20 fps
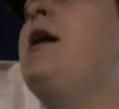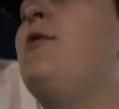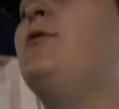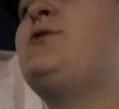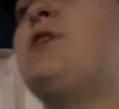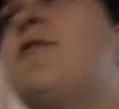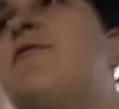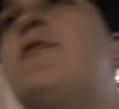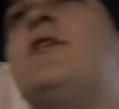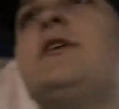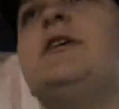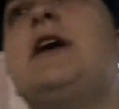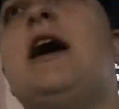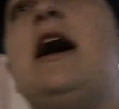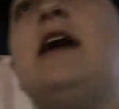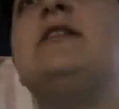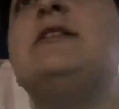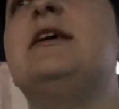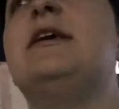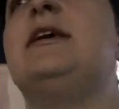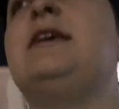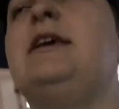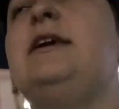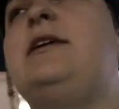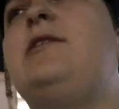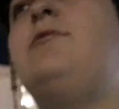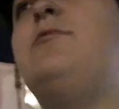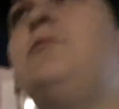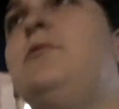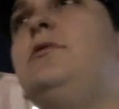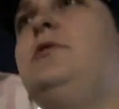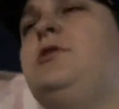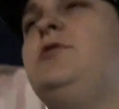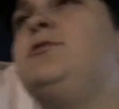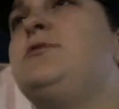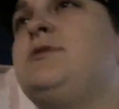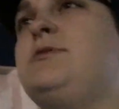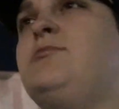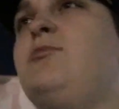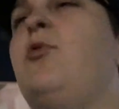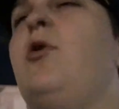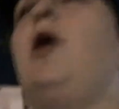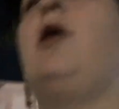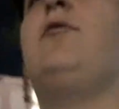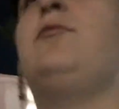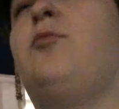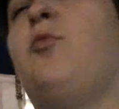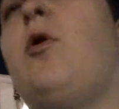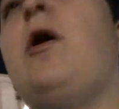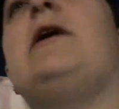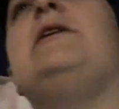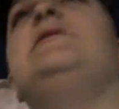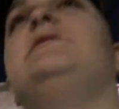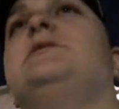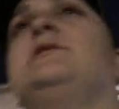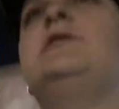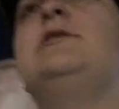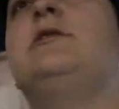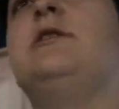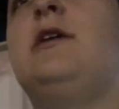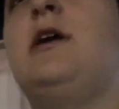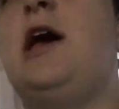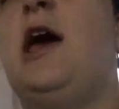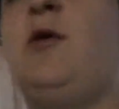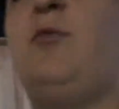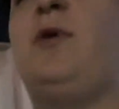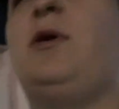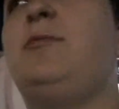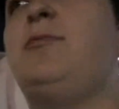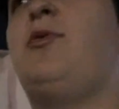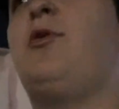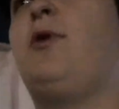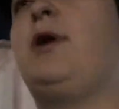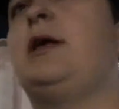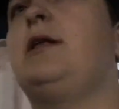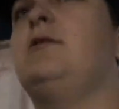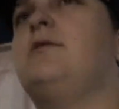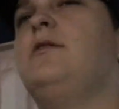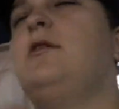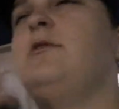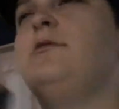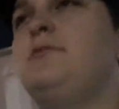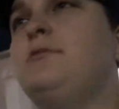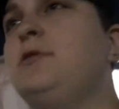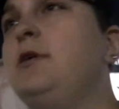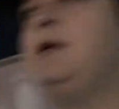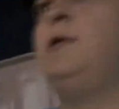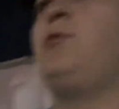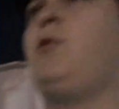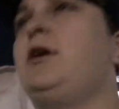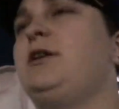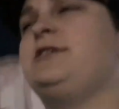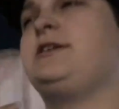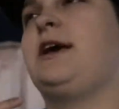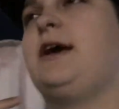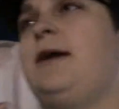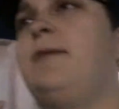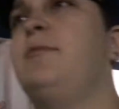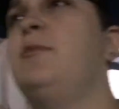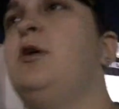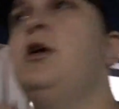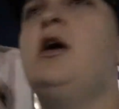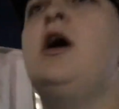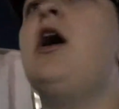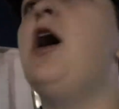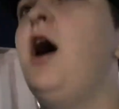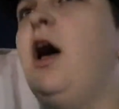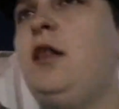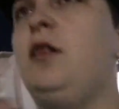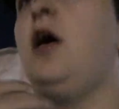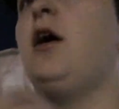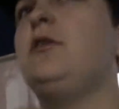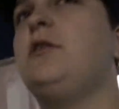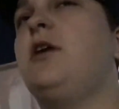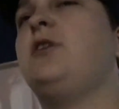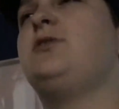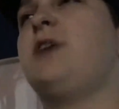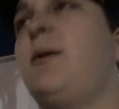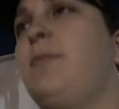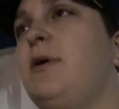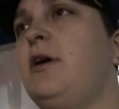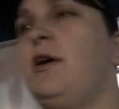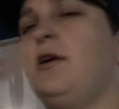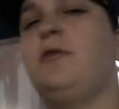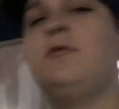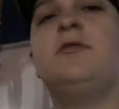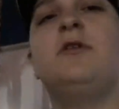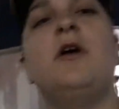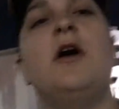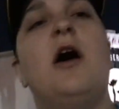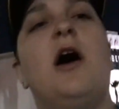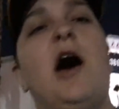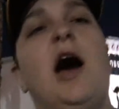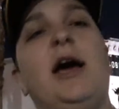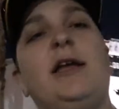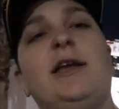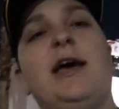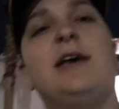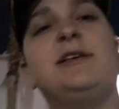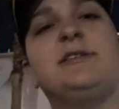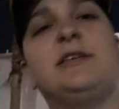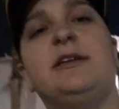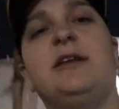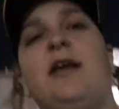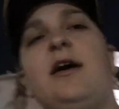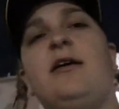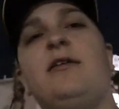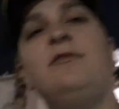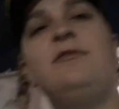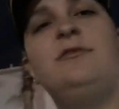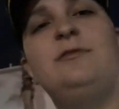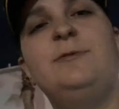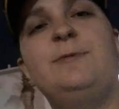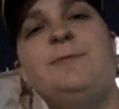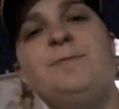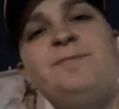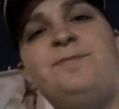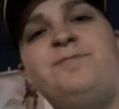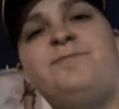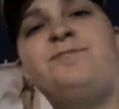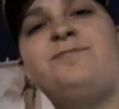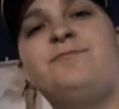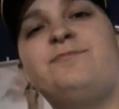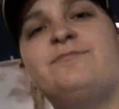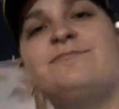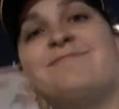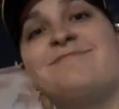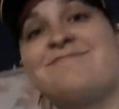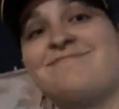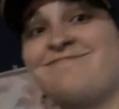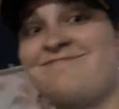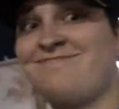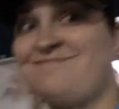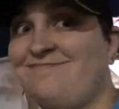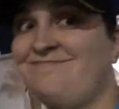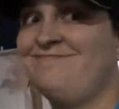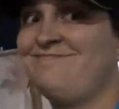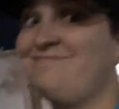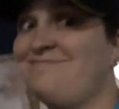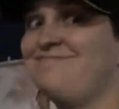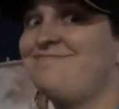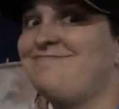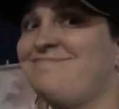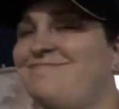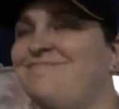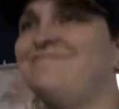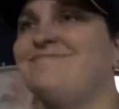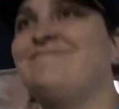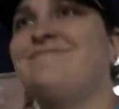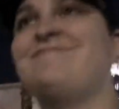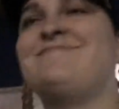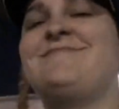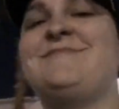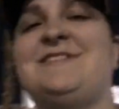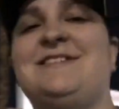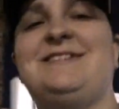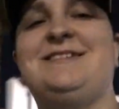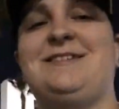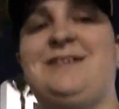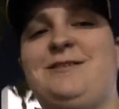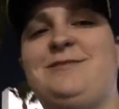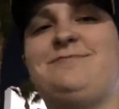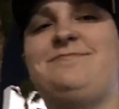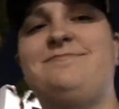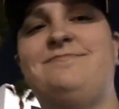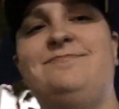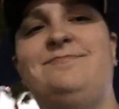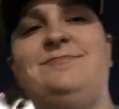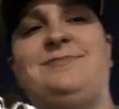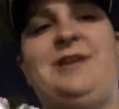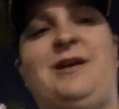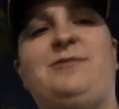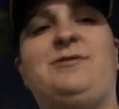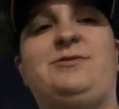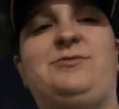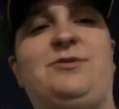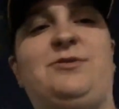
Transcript: Which I forgot that he used, well, was at one point, one time, a long, long time ago, on S N L. Oh. So, that